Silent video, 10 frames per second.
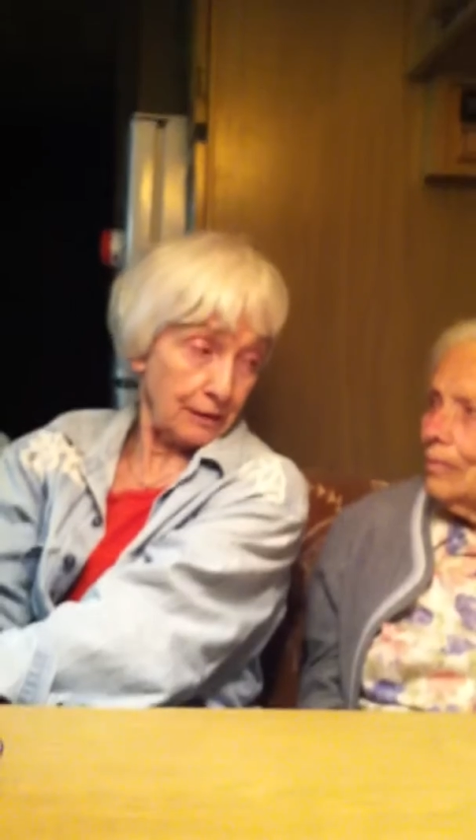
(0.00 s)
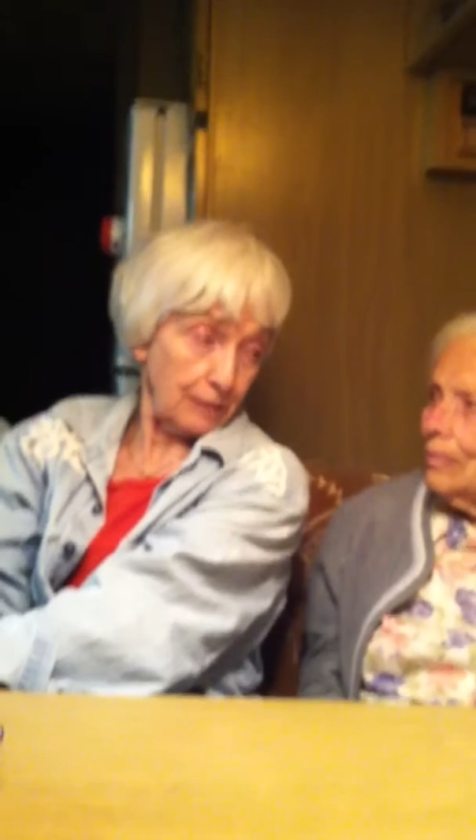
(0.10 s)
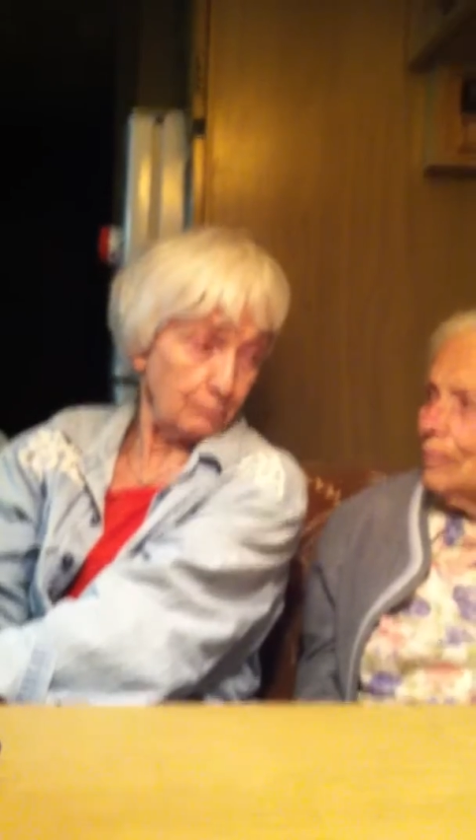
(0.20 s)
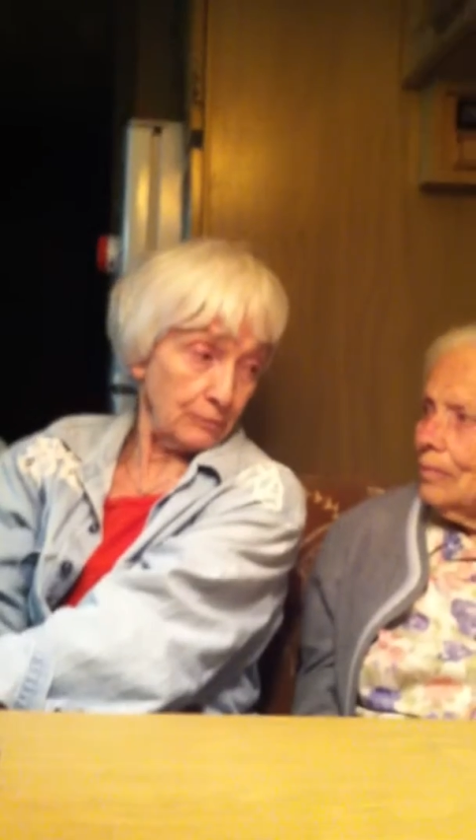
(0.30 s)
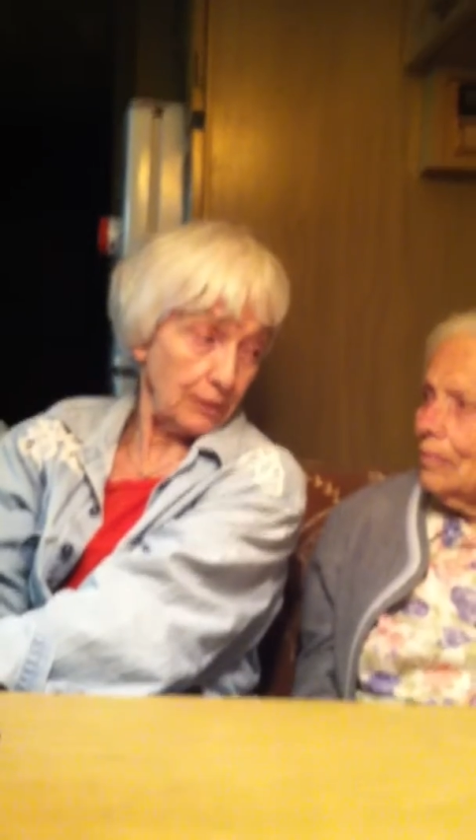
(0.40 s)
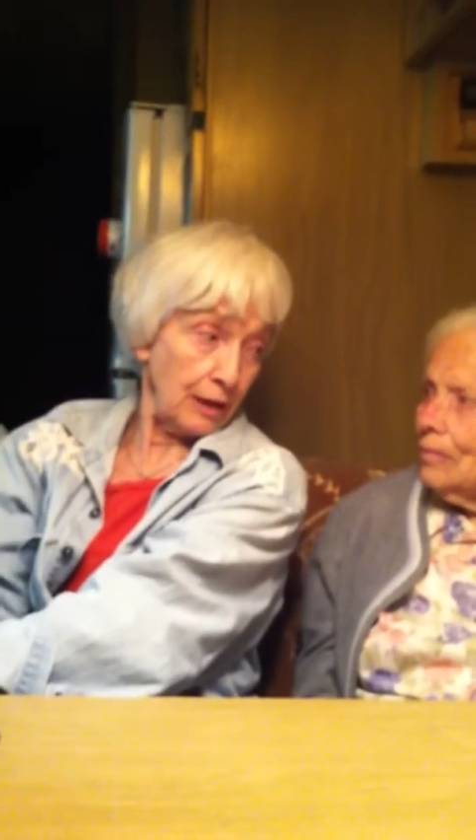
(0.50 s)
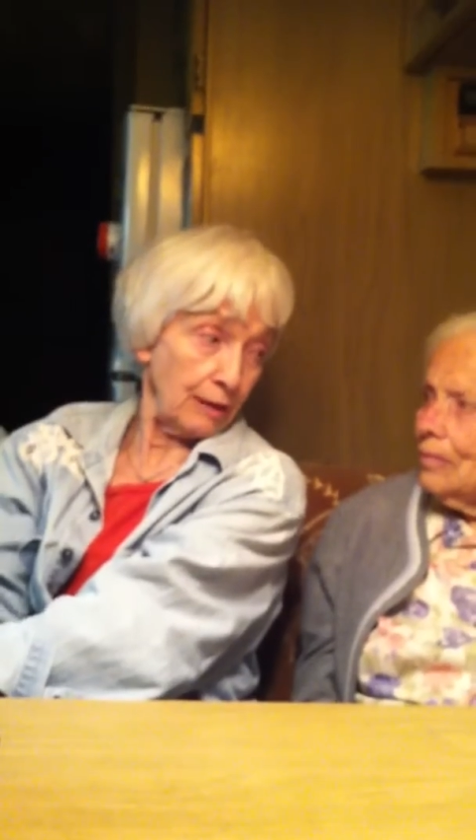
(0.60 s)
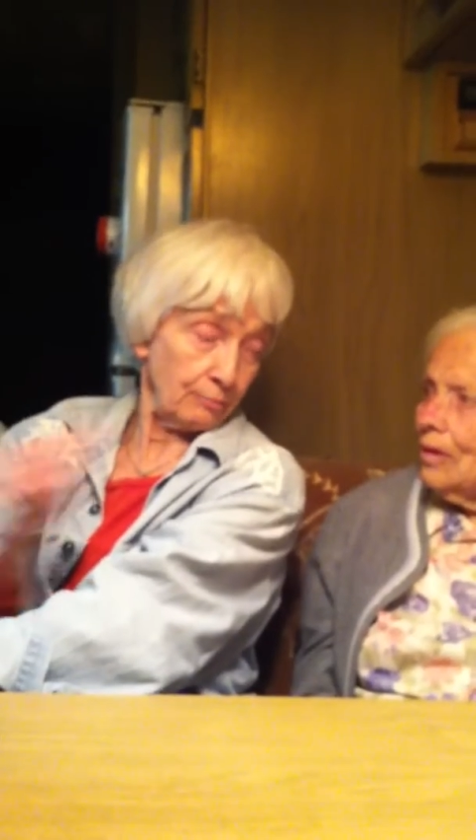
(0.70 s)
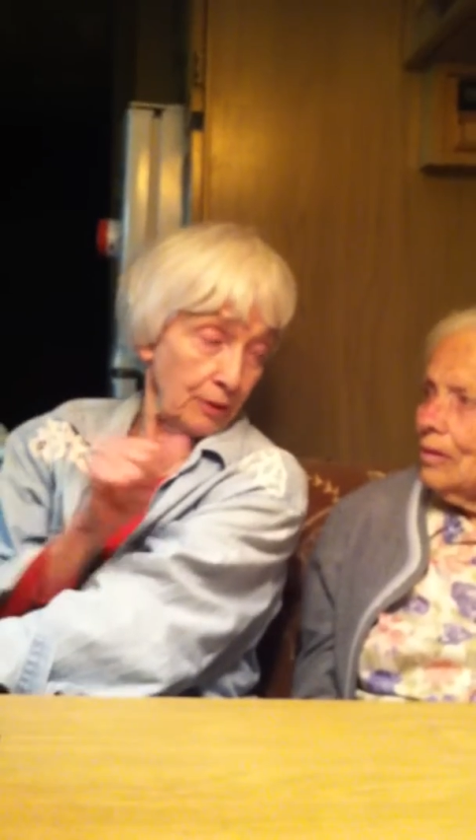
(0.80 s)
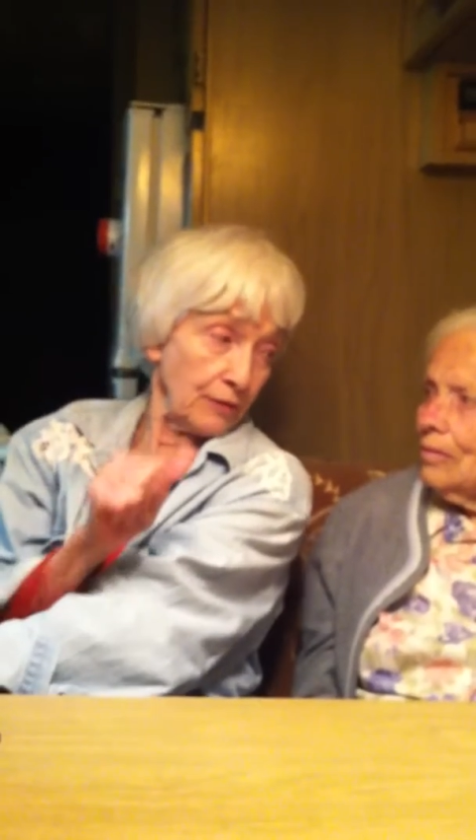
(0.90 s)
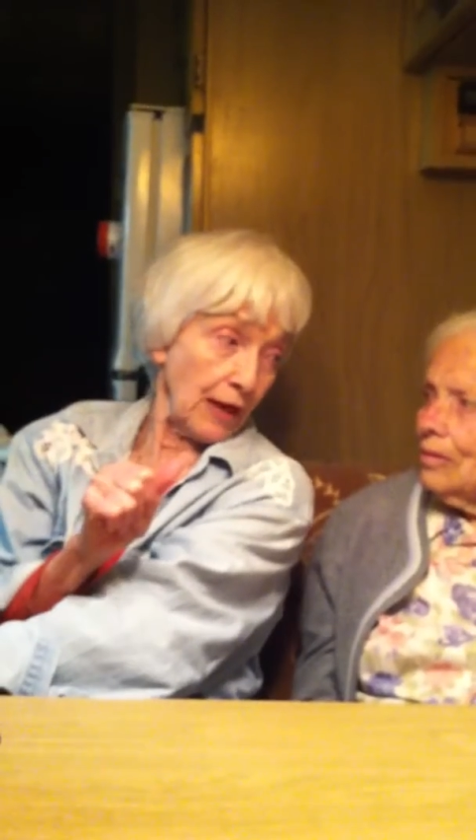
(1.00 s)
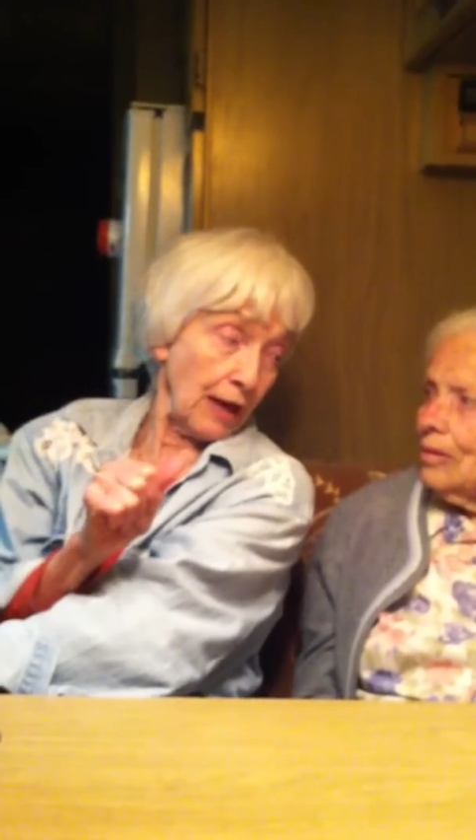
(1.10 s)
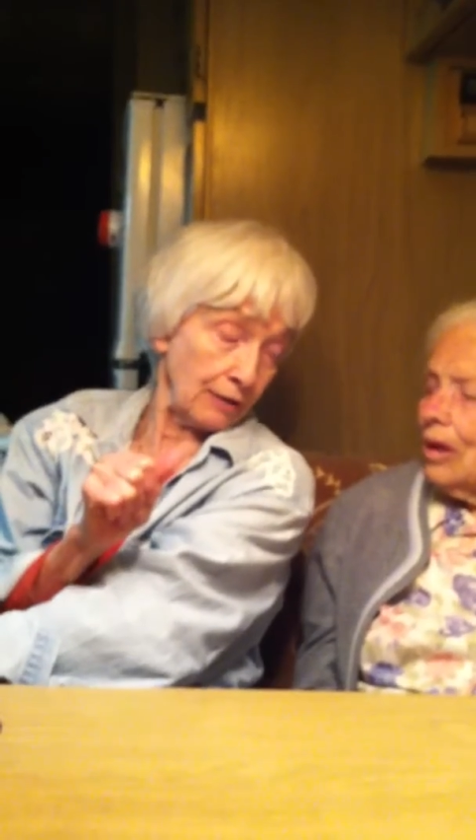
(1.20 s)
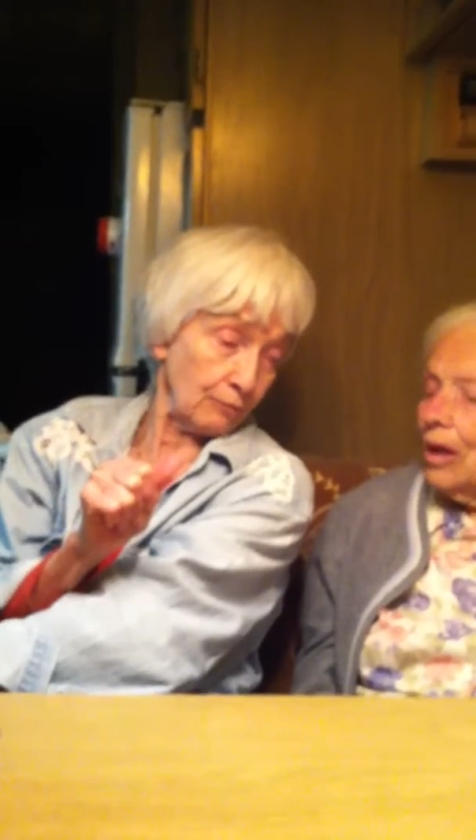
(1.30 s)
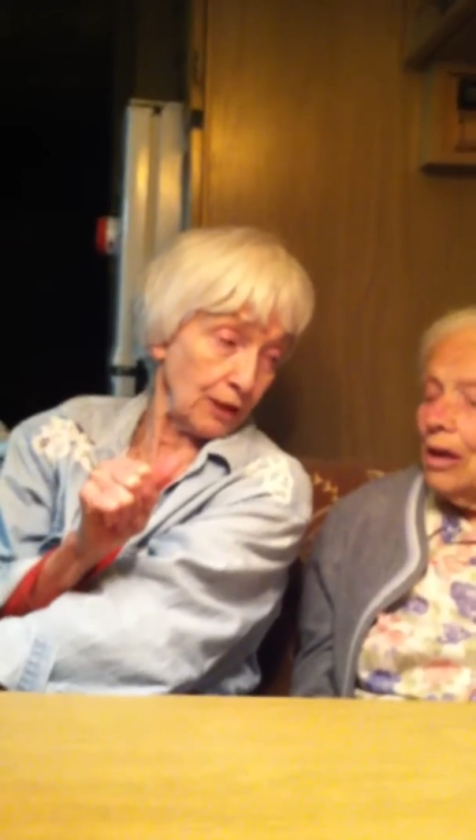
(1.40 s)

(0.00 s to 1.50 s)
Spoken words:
come up on the highway.